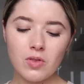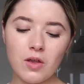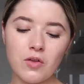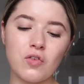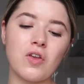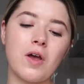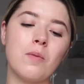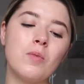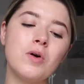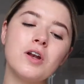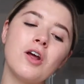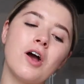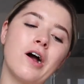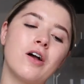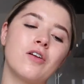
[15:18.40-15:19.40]
Someone
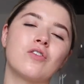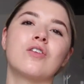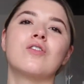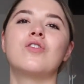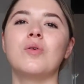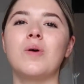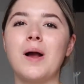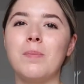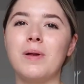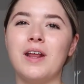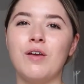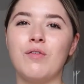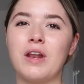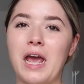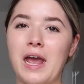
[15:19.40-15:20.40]
asked, do I
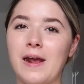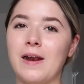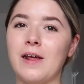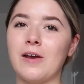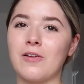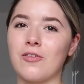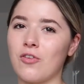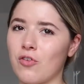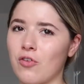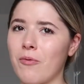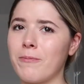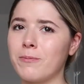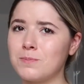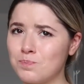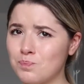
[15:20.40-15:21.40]
believe in aliens?
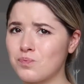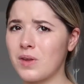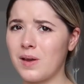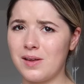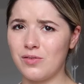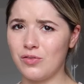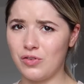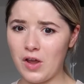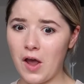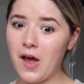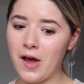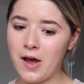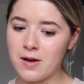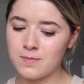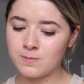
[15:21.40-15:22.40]

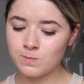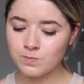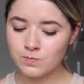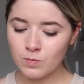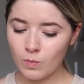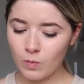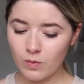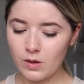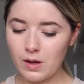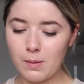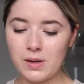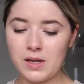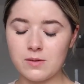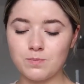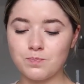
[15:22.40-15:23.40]
Duh. I
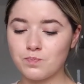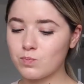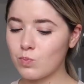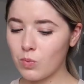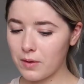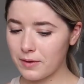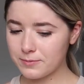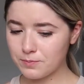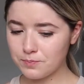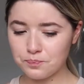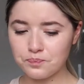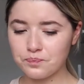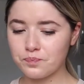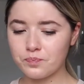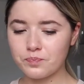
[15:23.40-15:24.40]
mean,
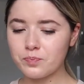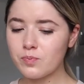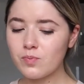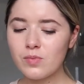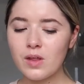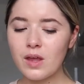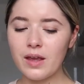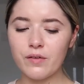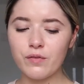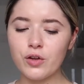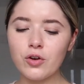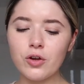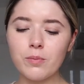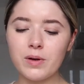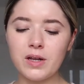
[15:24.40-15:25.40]
if you
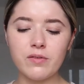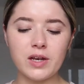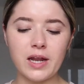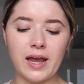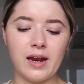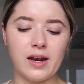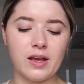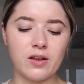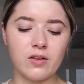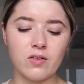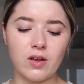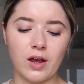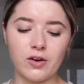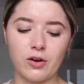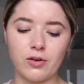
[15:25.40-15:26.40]
don't believe in aliens,
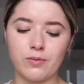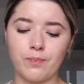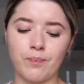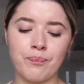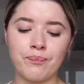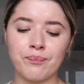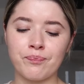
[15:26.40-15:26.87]
I don't